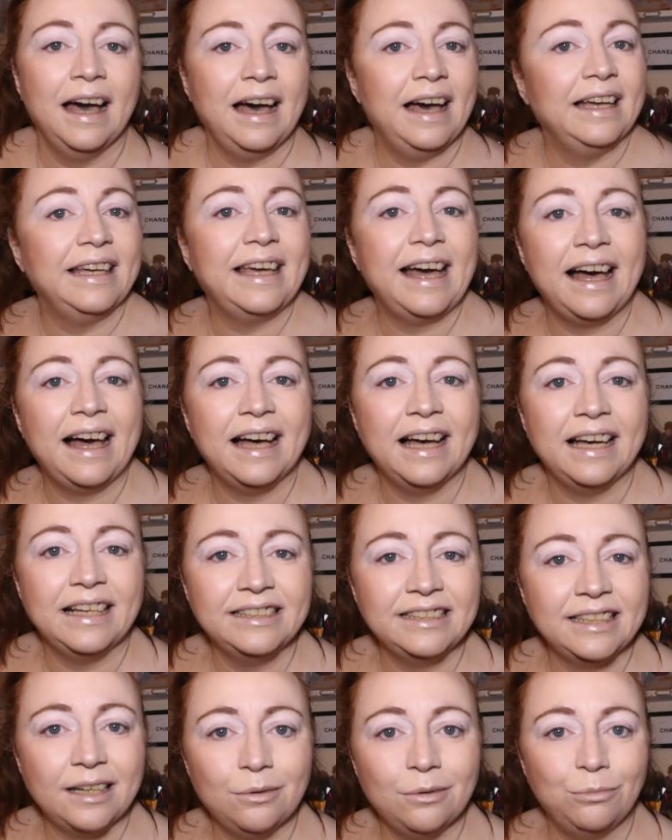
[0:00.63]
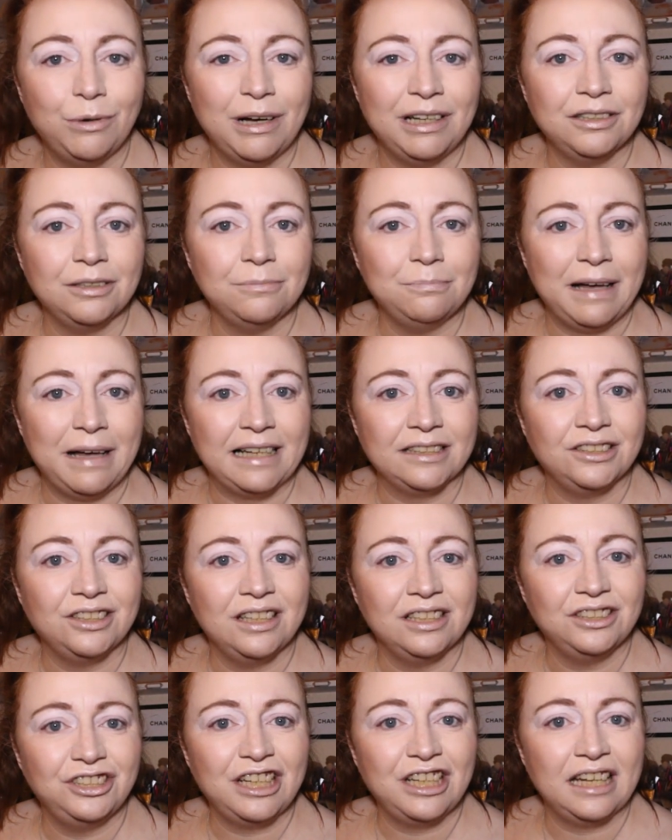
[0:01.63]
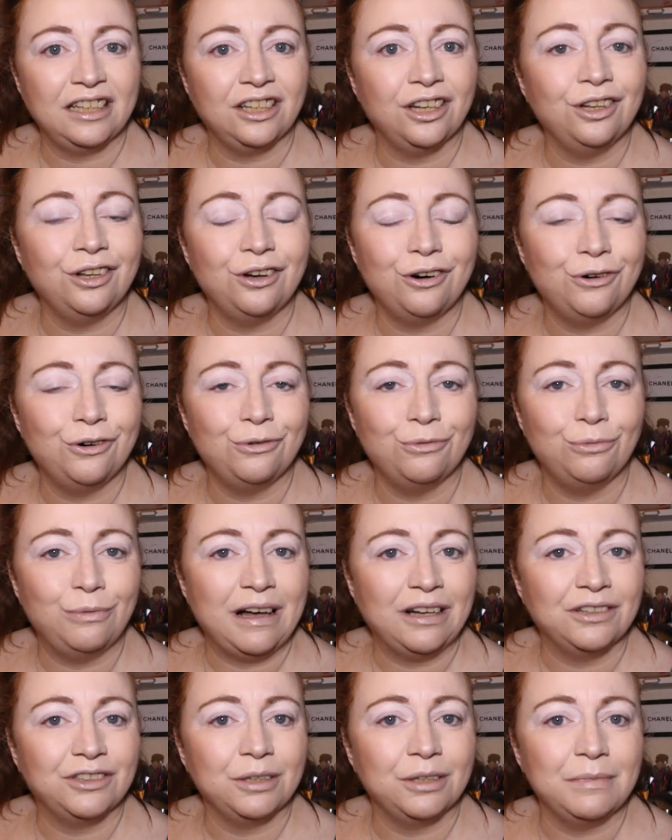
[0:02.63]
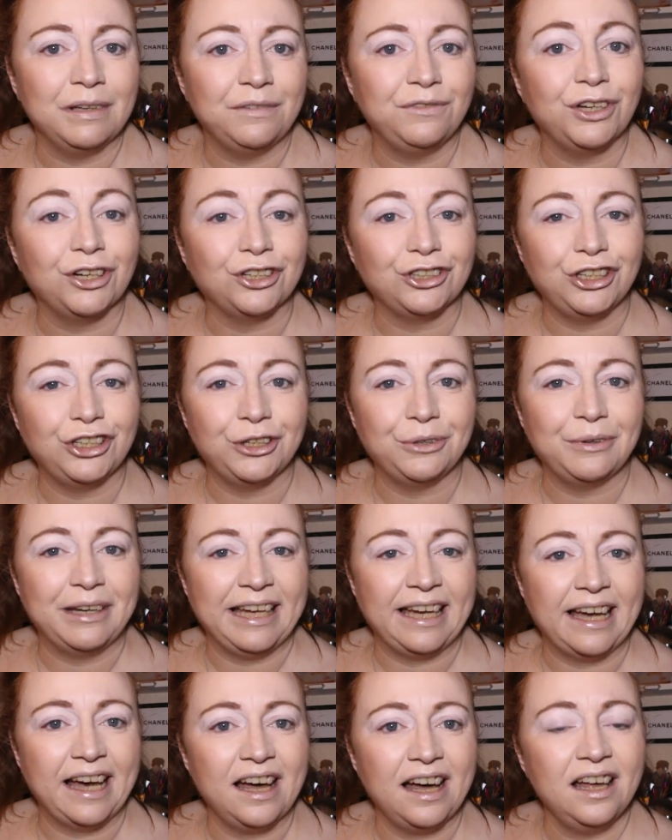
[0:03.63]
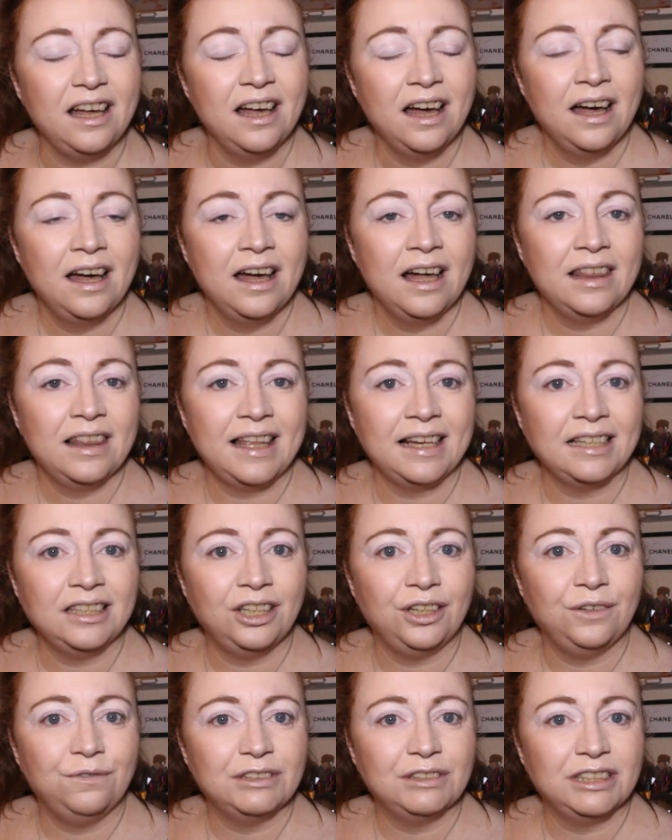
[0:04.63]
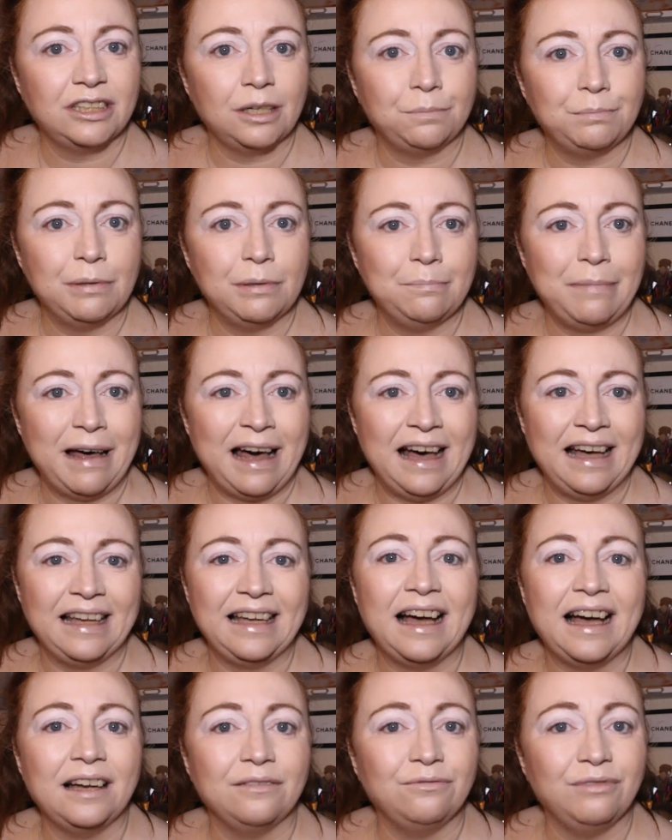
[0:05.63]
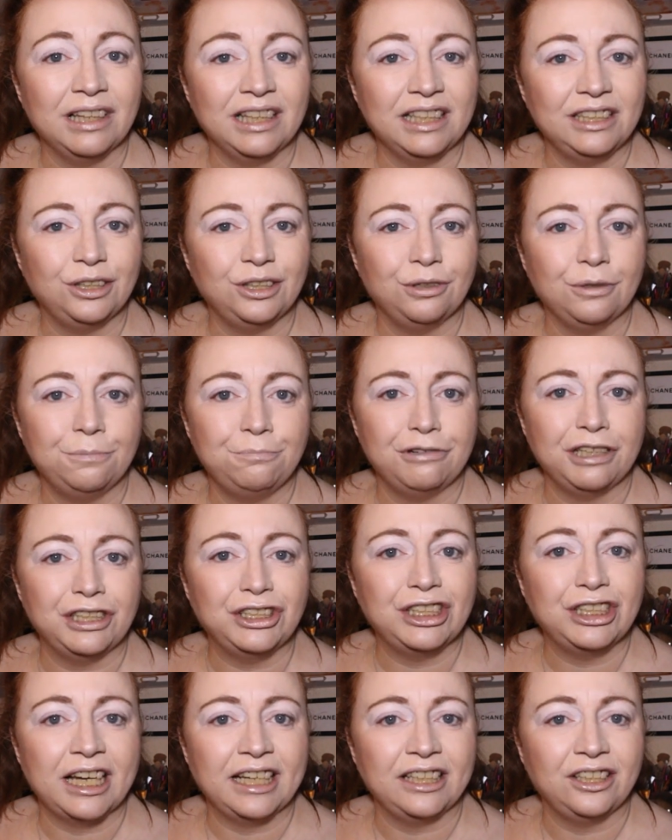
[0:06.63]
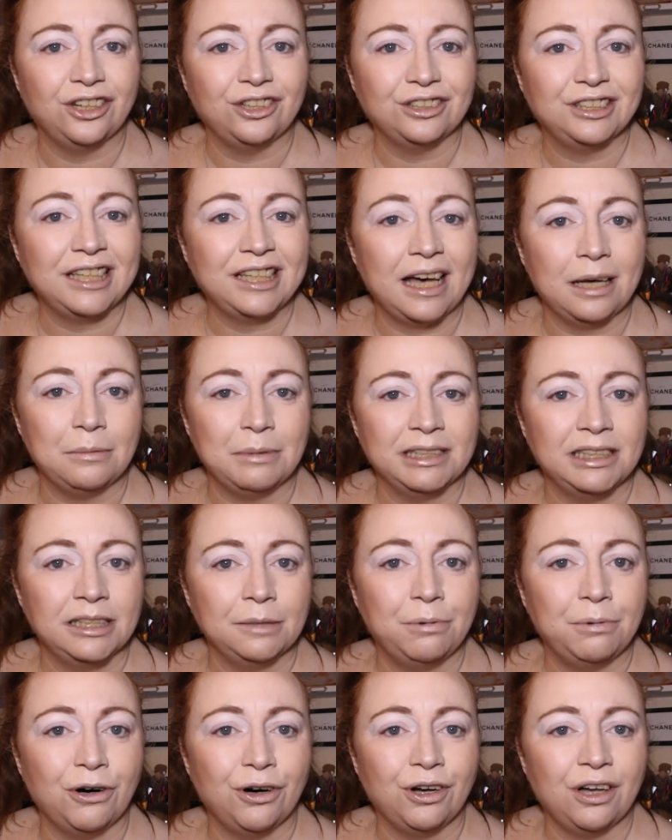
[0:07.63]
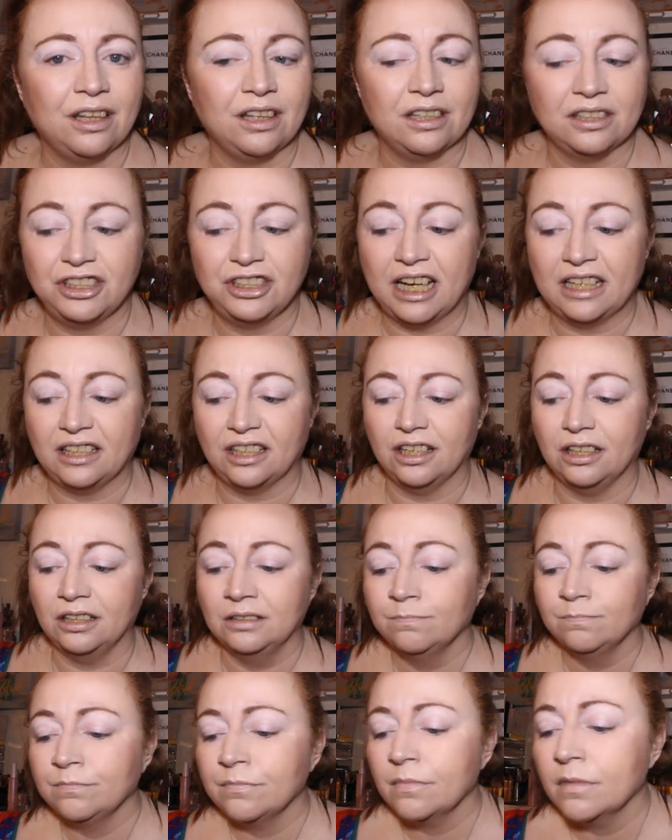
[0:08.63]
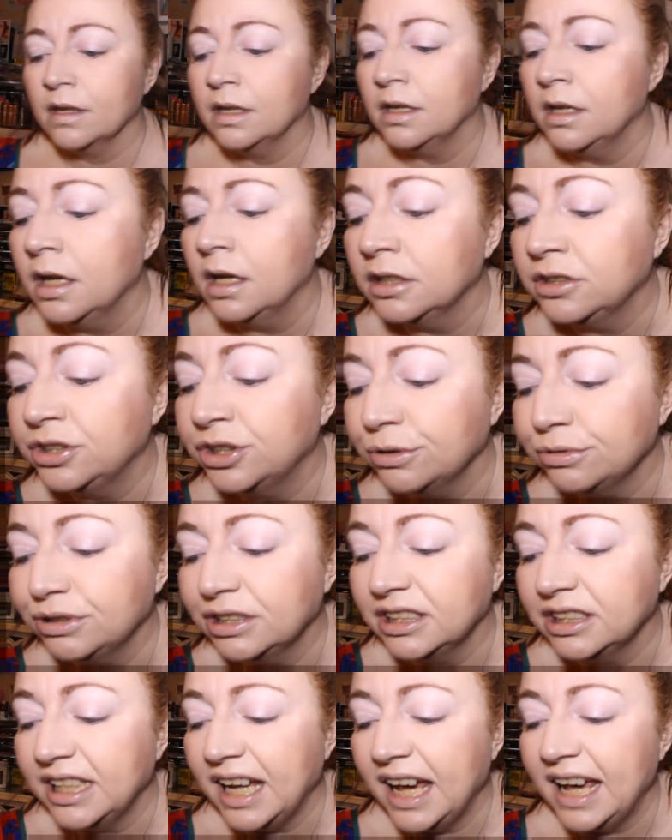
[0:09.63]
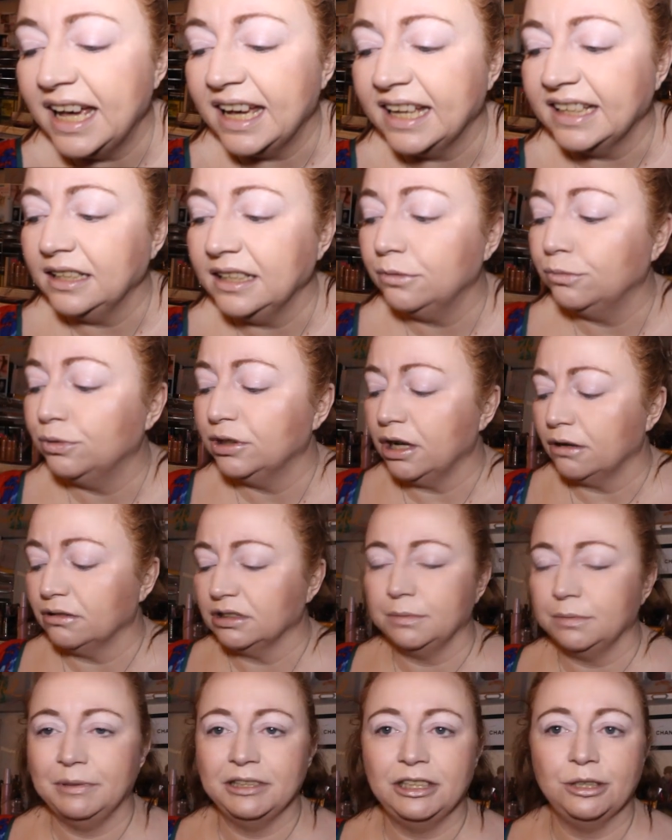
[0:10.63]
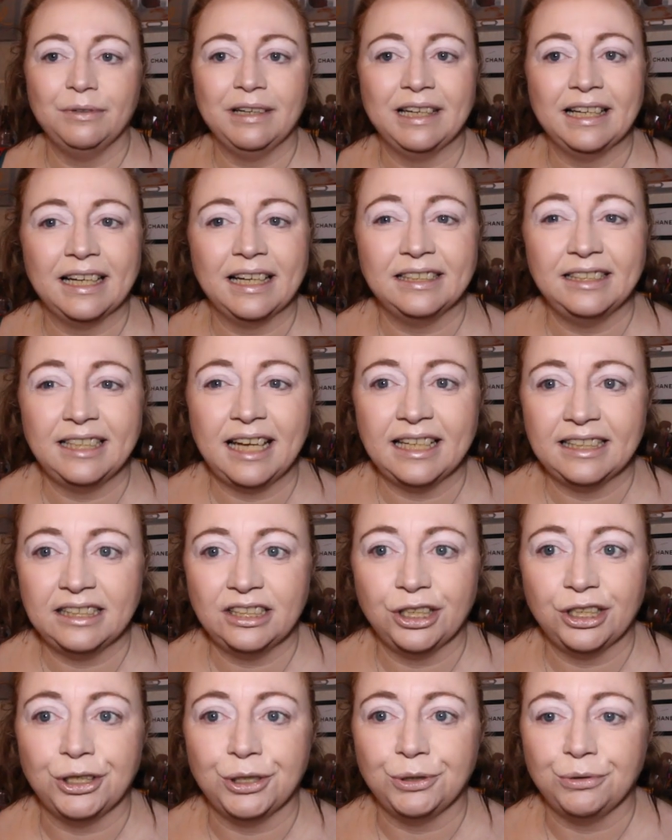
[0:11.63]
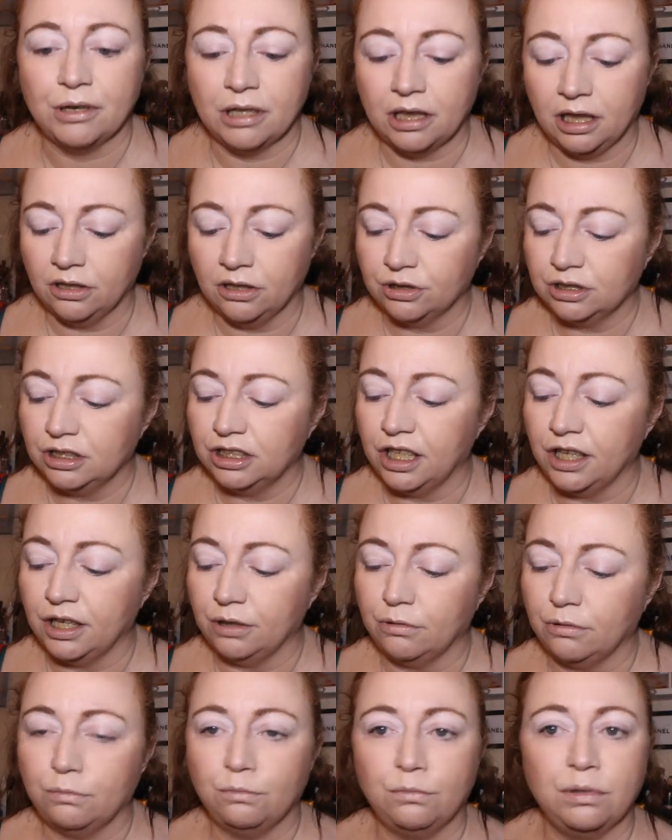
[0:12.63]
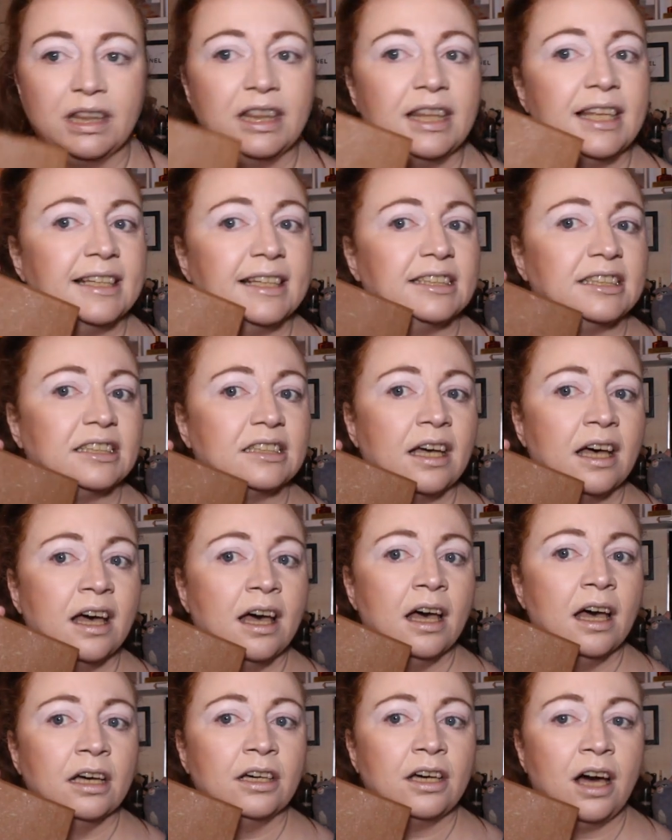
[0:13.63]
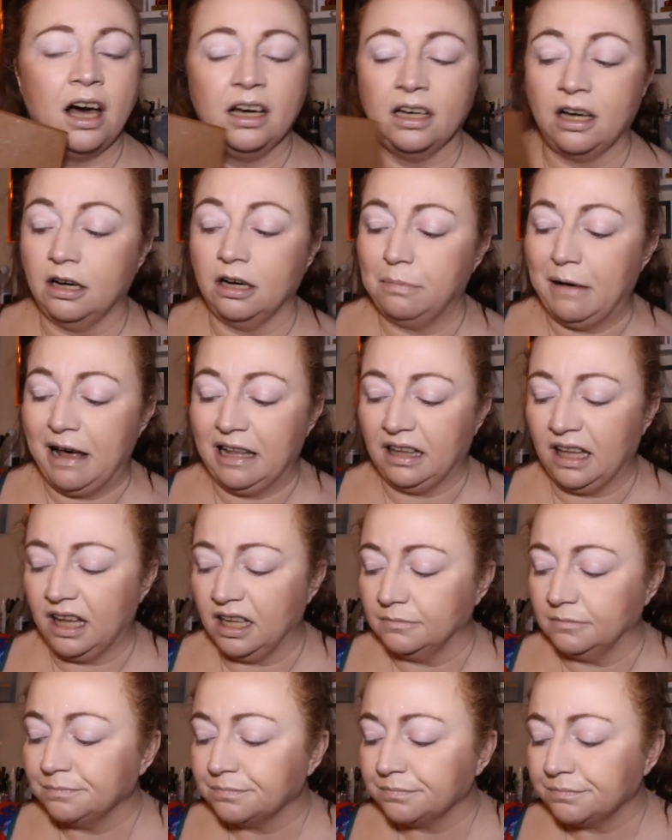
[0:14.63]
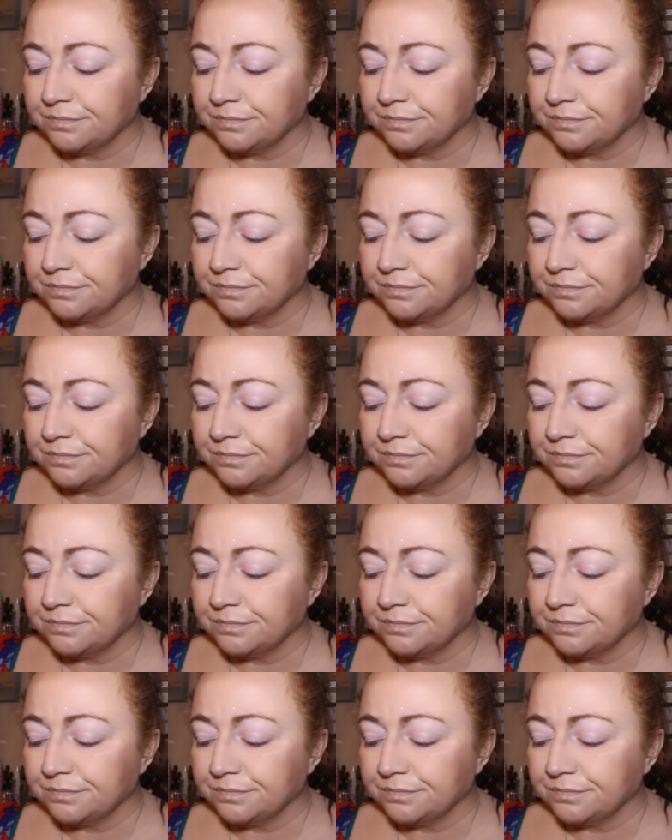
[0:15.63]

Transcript: Hi guys, welcome back to the channel or welcome if you're new here. Thank you for stopping by, I really do appreciate your time and support on the channel. So today we're going to be doing day two, look two with this cargo palette.